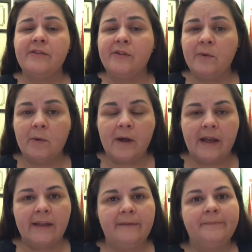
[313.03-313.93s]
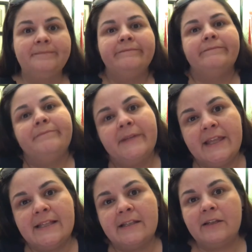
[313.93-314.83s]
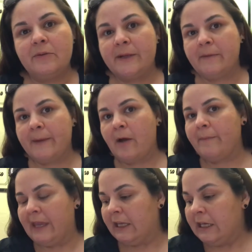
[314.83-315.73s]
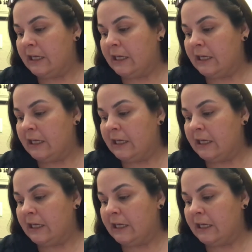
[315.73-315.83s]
a newer one, but that's a little bit about me.